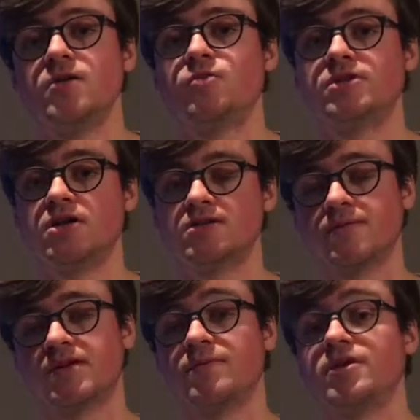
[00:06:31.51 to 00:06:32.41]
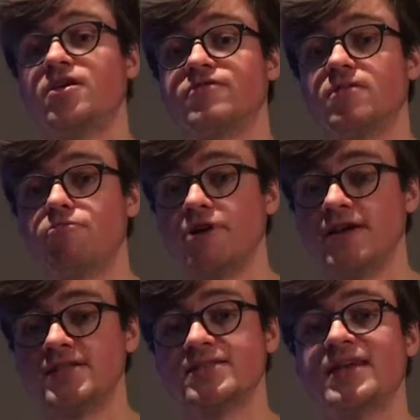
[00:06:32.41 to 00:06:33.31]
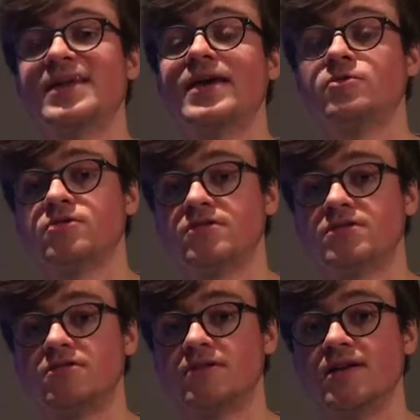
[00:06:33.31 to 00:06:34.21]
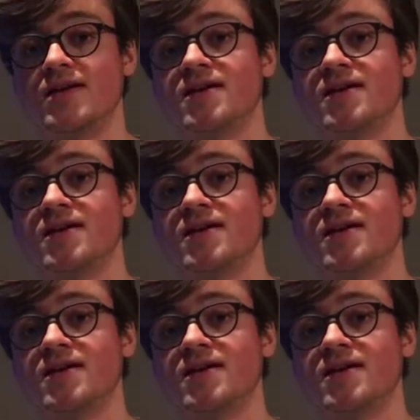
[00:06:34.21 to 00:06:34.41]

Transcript: We talked about coming off the brakes and counter steering.